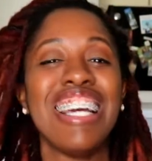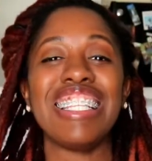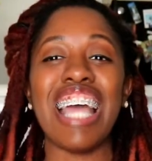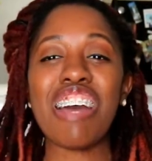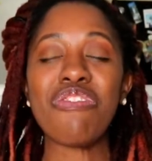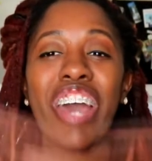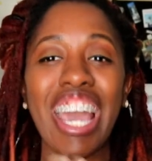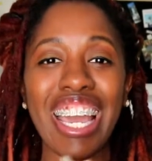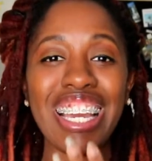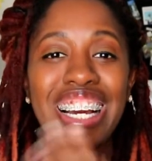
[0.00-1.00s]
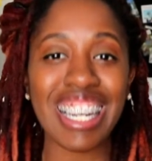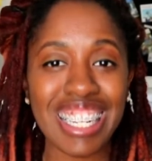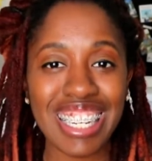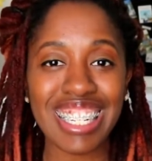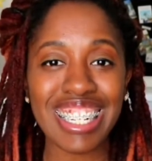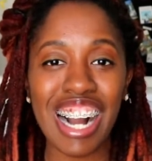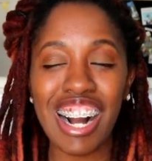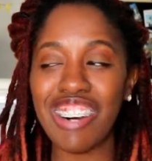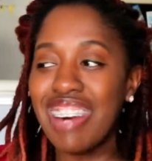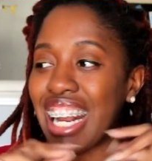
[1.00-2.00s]
that pay, honey.
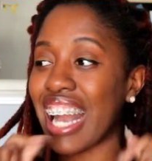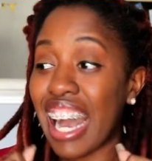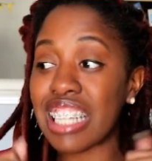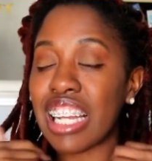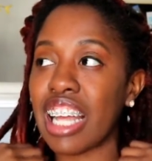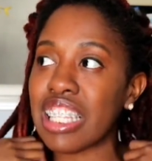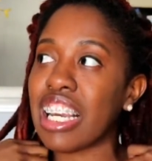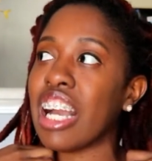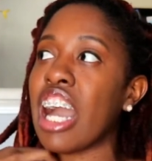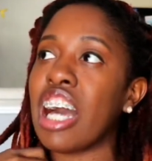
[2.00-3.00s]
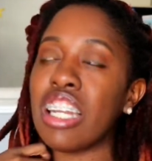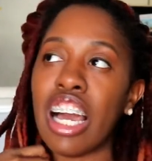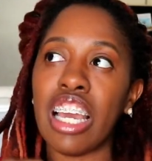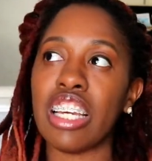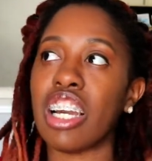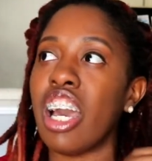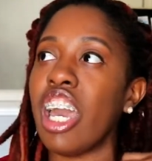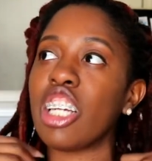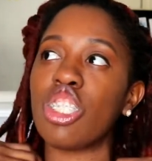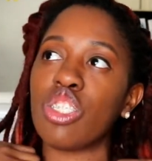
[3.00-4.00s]
Oh my gosh, I think I got like an
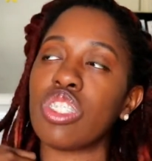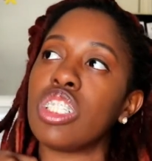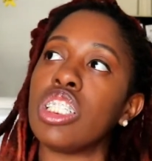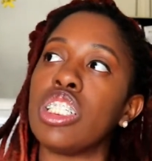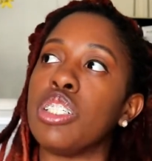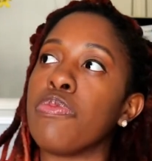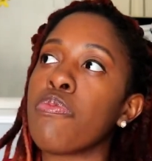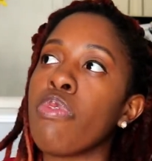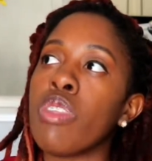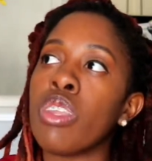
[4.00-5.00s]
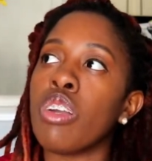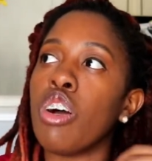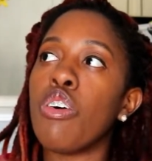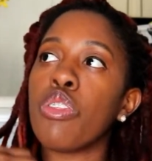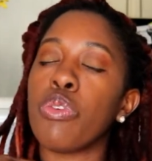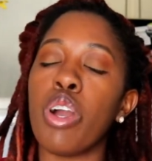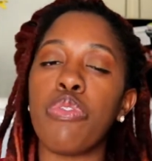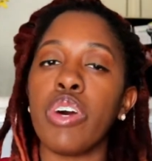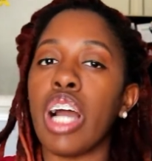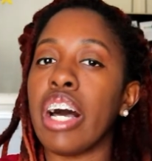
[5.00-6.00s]
extra three or
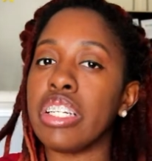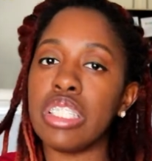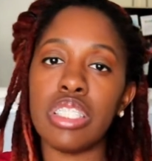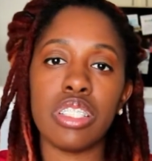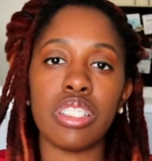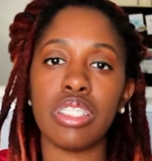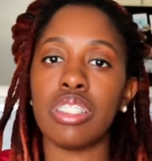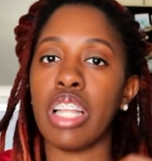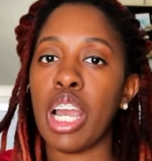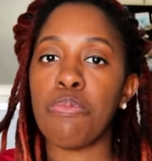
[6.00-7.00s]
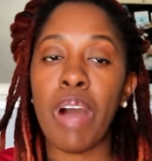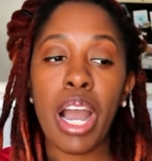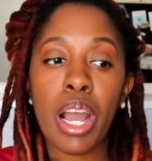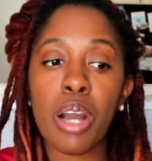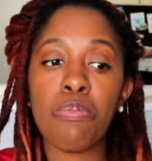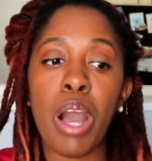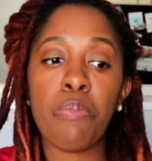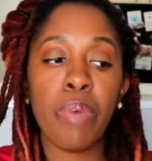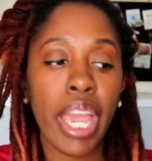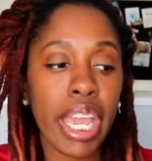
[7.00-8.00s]
four dollars. Like my
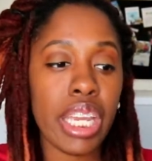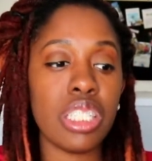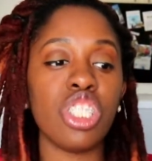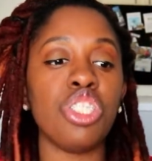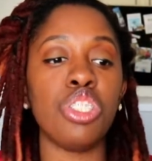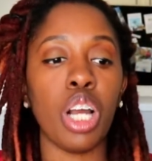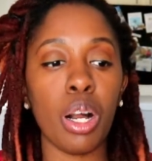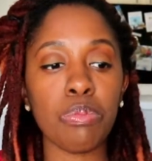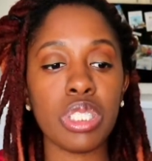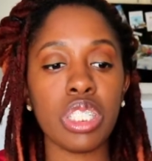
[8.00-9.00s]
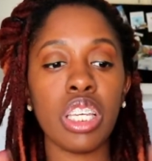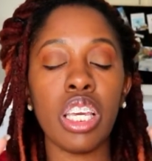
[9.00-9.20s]
my pay jumped